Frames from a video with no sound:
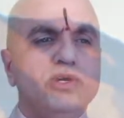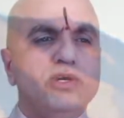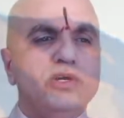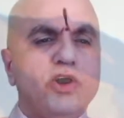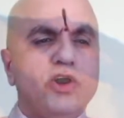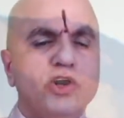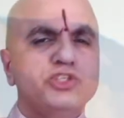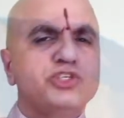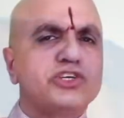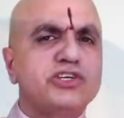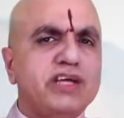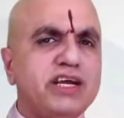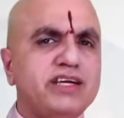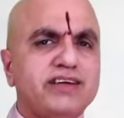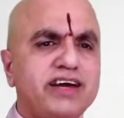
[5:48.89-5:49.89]
offer
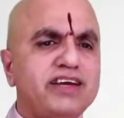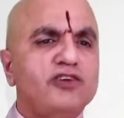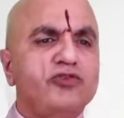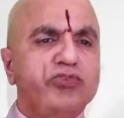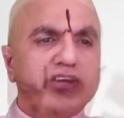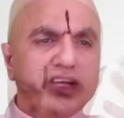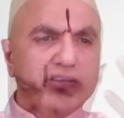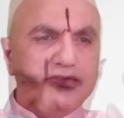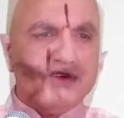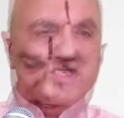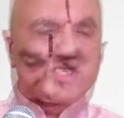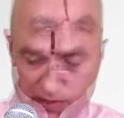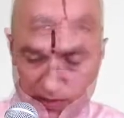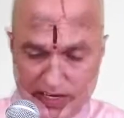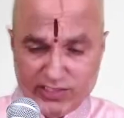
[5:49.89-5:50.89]
that kind of forgiveness
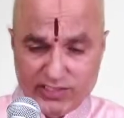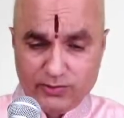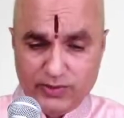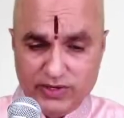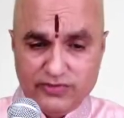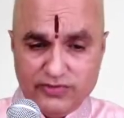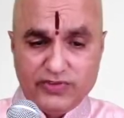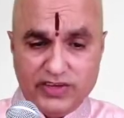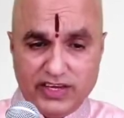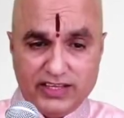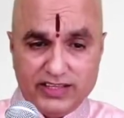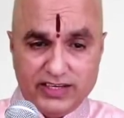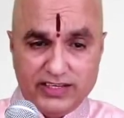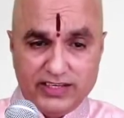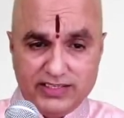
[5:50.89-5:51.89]
because we think
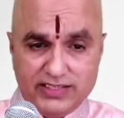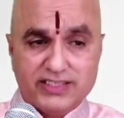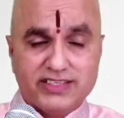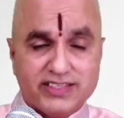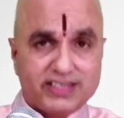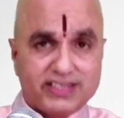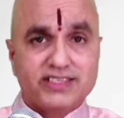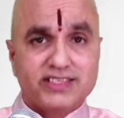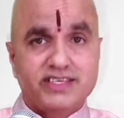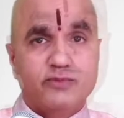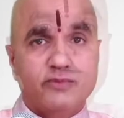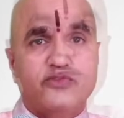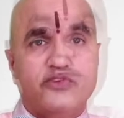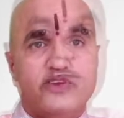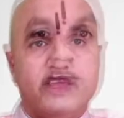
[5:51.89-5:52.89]
that this is setting them
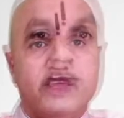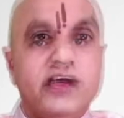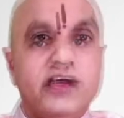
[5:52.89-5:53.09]
free.